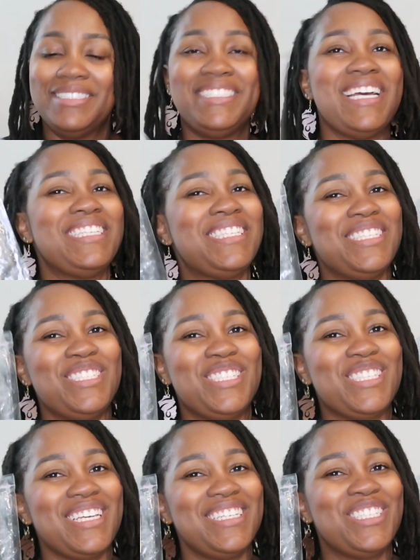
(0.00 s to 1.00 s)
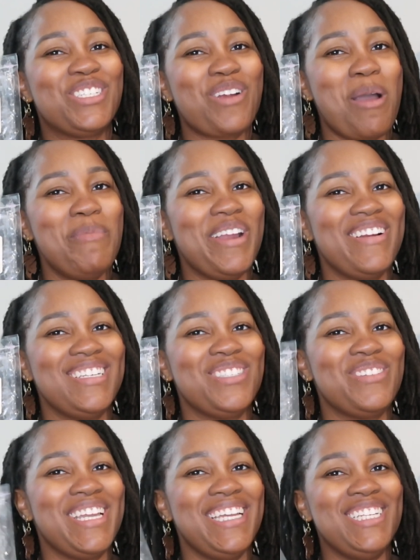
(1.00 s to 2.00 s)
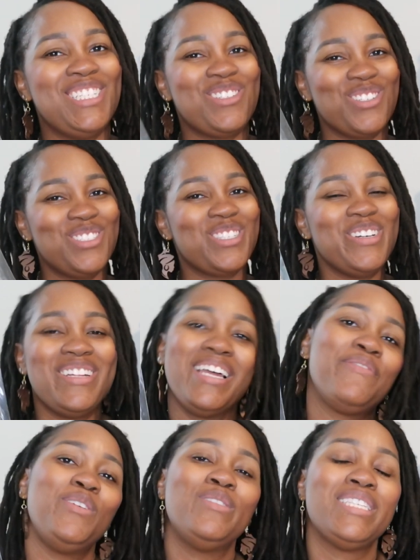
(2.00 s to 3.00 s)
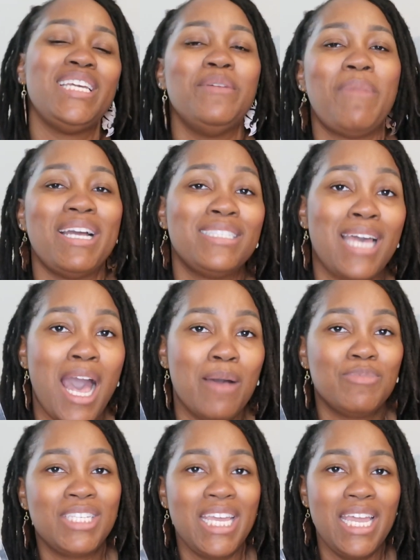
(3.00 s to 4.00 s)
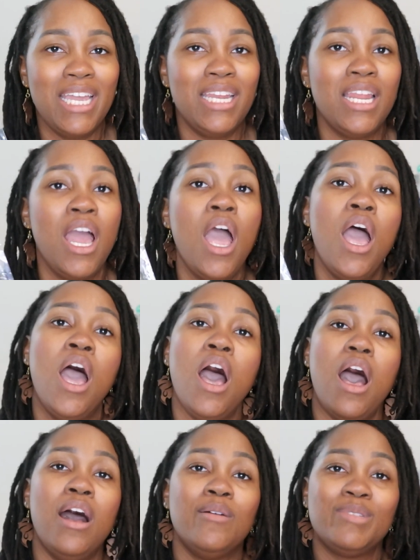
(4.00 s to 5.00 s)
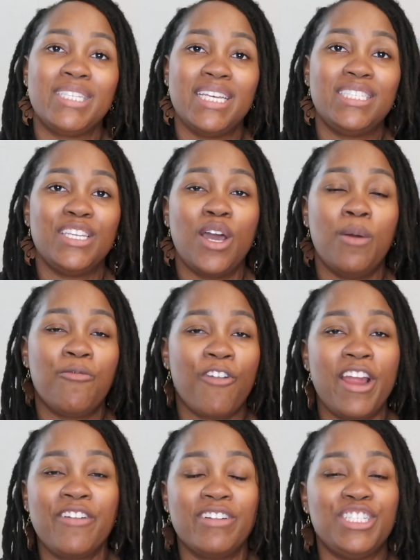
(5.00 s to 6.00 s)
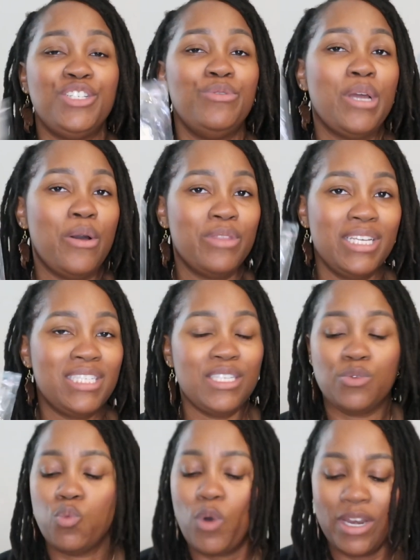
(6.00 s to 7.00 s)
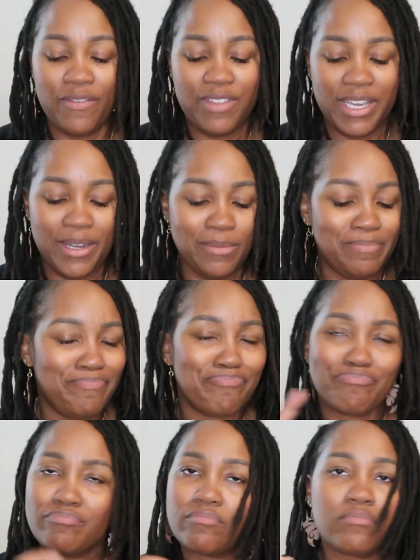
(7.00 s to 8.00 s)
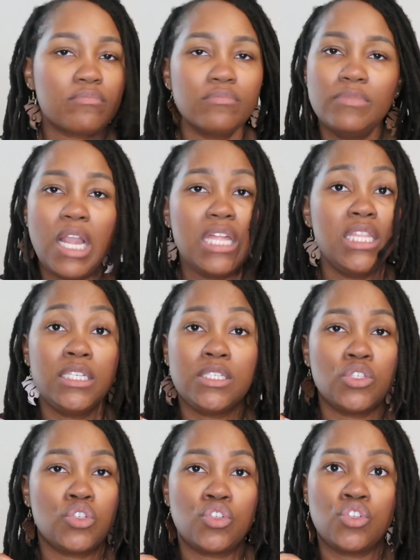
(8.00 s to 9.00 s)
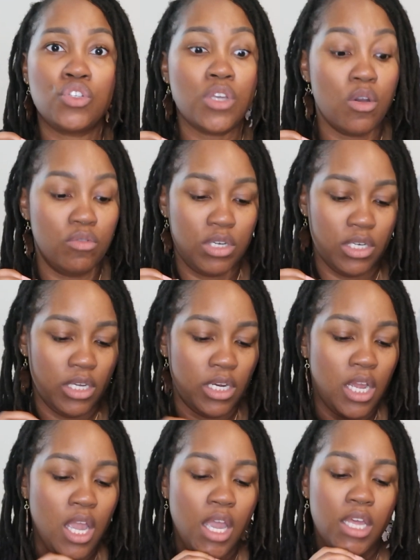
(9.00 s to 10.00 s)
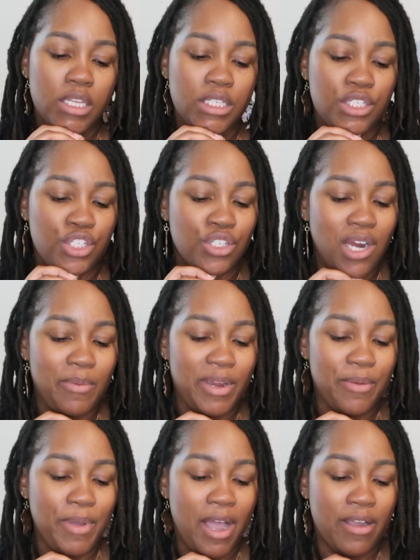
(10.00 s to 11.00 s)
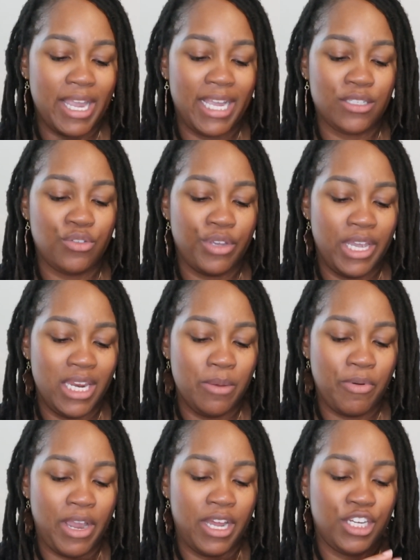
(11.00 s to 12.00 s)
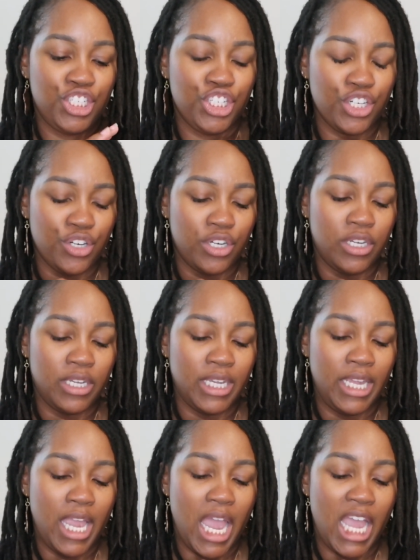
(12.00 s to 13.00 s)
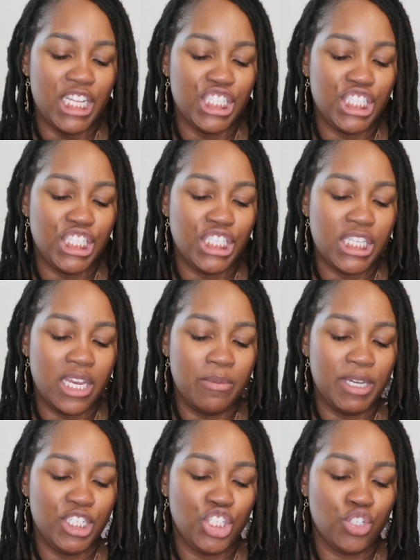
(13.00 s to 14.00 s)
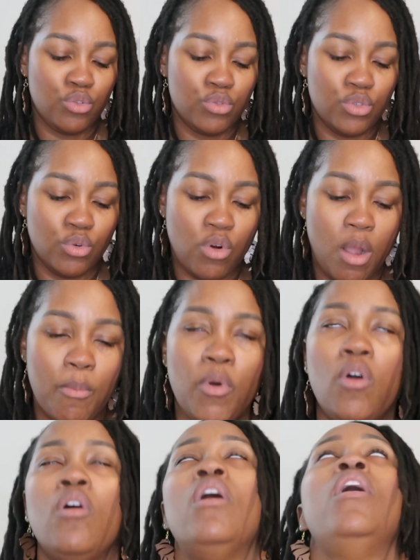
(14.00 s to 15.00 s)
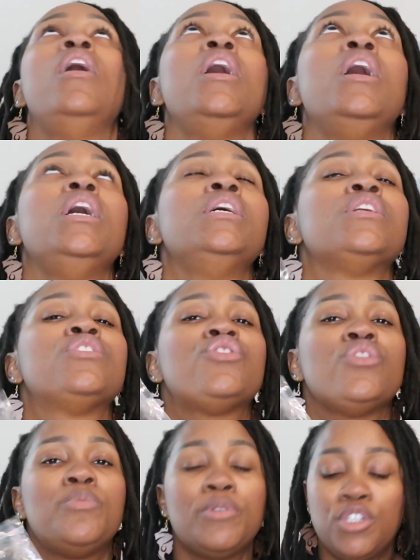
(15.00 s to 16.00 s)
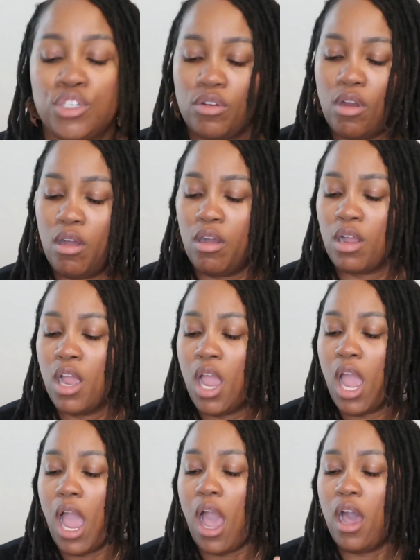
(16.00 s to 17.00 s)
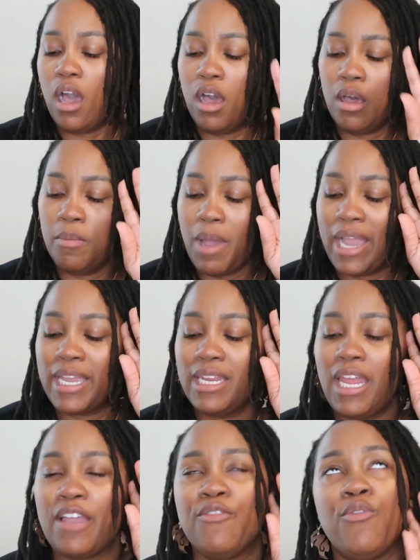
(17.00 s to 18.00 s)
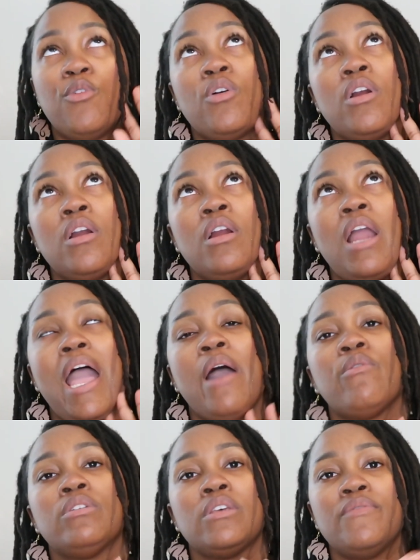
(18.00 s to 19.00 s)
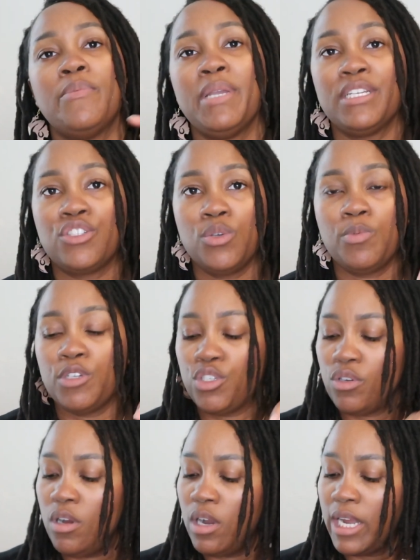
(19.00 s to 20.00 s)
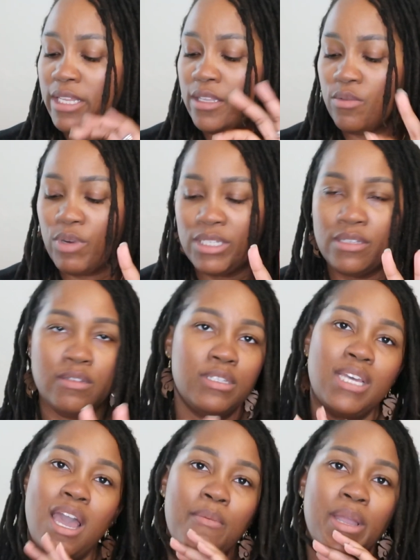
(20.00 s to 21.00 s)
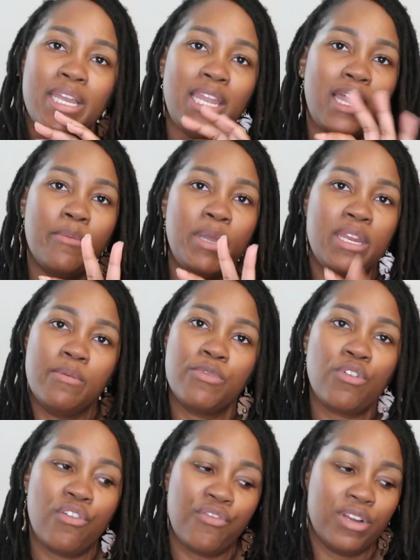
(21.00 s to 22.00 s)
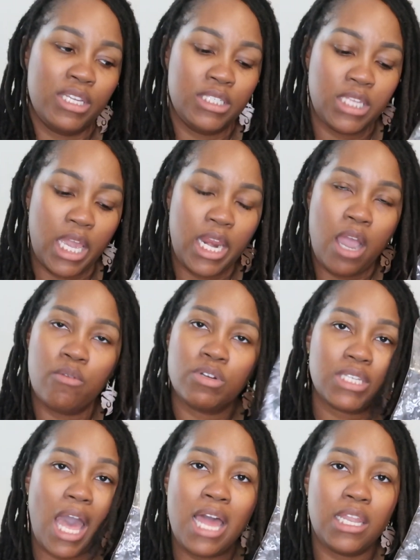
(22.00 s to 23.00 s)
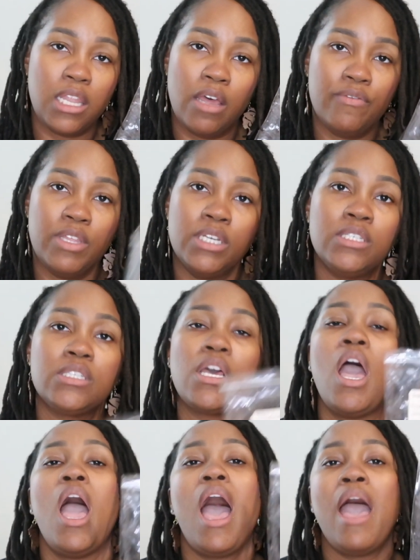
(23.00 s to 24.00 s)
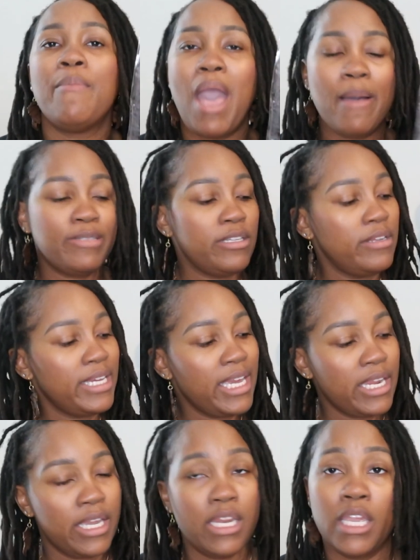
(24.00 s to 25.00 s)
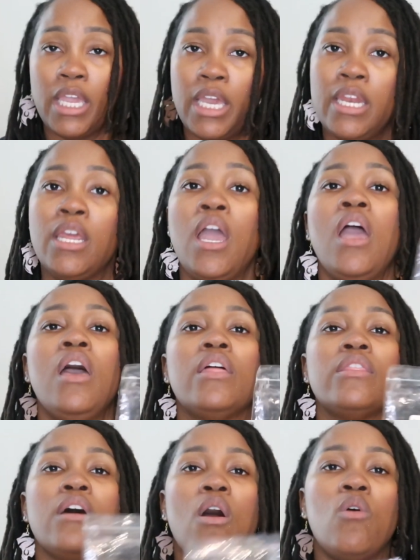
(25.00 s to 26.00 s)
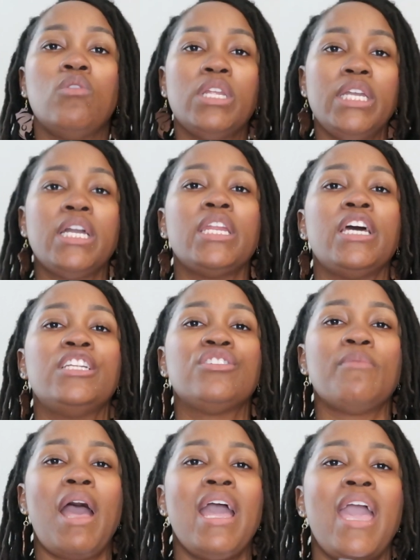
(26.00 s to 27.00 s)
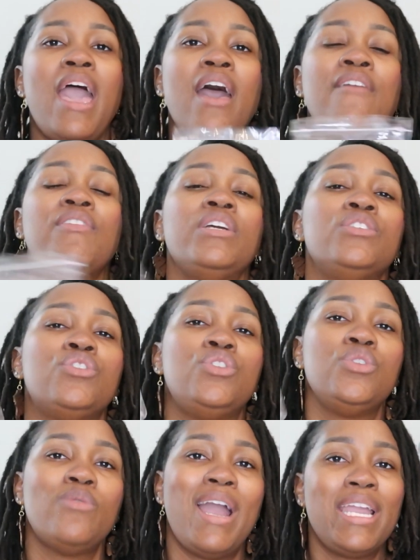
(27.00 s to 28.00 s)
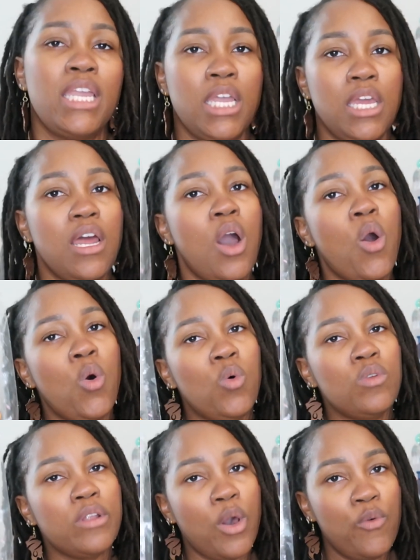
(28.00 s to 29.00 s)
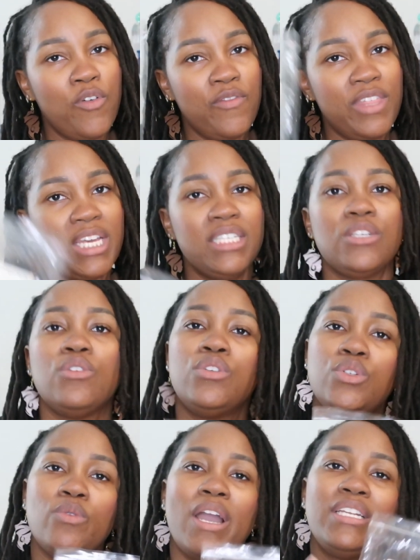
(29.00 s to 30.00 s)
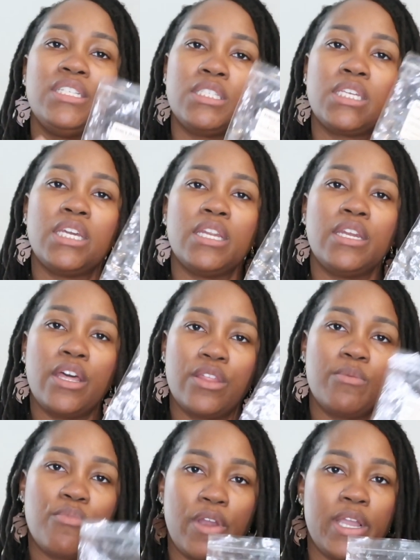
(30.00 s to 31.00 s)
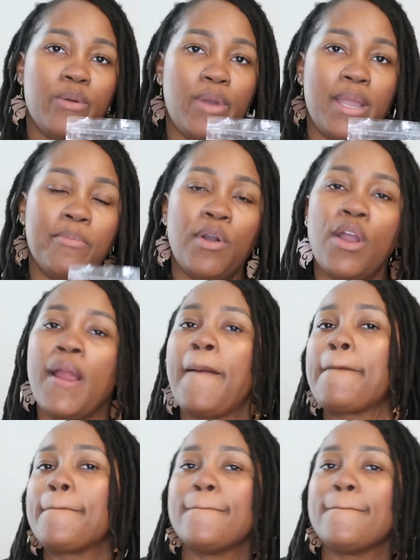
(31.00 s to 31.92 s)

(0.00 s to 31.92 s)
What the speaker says: Dessa's Strawberry Zucchini Streusel. If you've seen my top 10 scents in home fragrance, you know this is one of them. This is so good. This is strawberry pound cake, zucchini bread, sugar cookie, and cinnamon streusel crumble. It is super strong. I get like 4 hours of it being super strong, and then the rest of the time I get like a medium throw for at least 8 hours. I love this. I'm absolutely getting it again. The only conundrum I have is, do I get a whole loaf of this, or do I just get another breakaway bar?